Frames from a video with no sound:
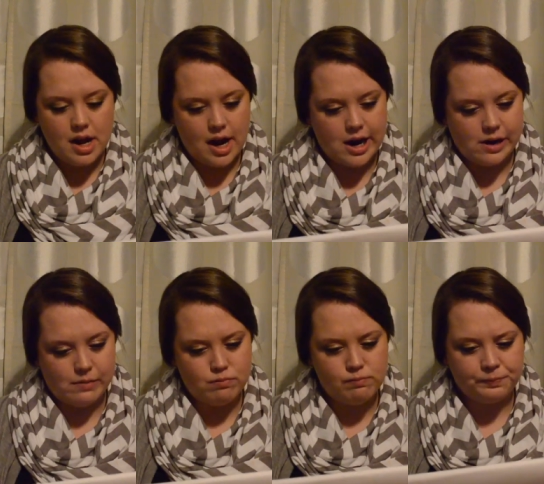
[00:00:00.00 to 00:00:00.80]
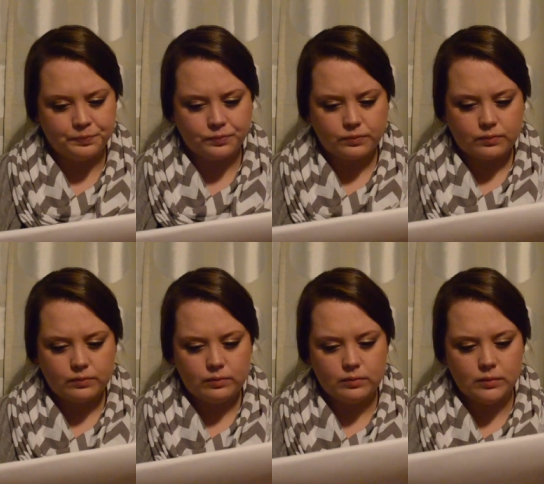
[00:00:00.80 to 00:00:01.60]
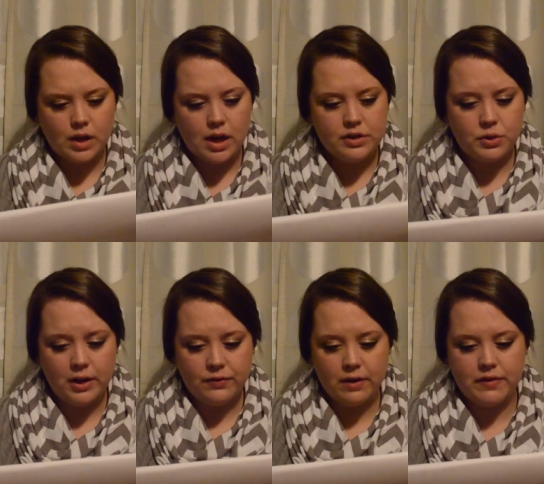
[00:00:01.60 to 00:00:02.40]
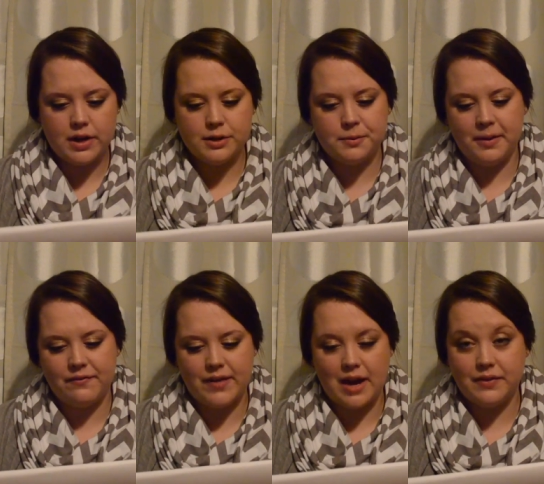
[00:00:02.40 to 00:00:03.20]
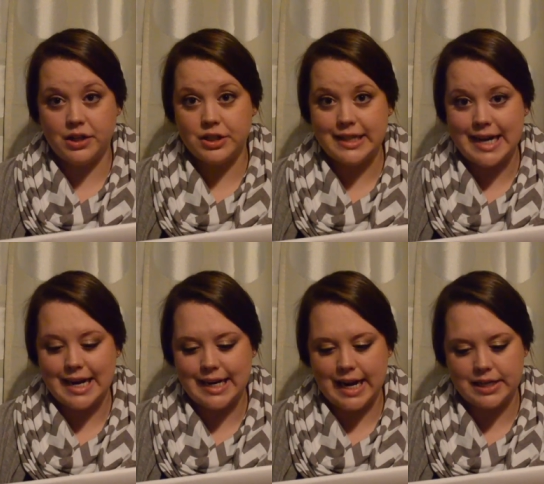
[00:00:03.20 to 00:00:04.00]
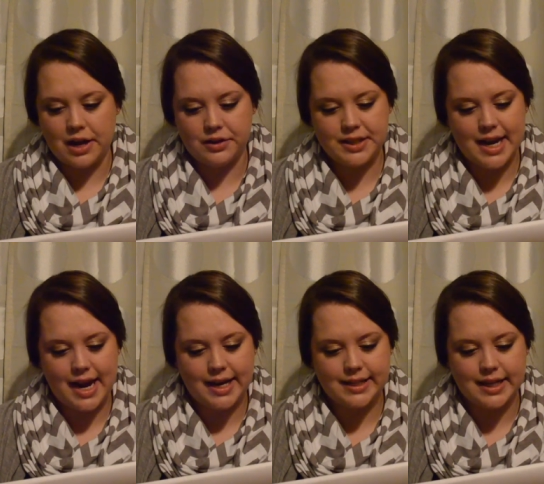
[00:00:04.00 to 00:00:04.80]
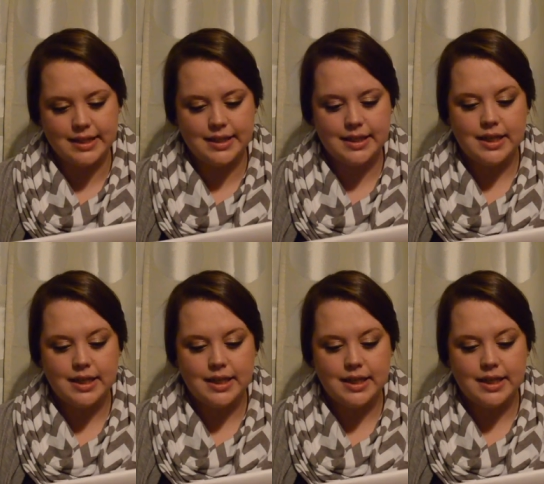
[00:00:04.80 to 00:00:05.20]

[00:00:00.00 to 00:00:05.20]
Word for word: Um, 24 of those would be $598.80.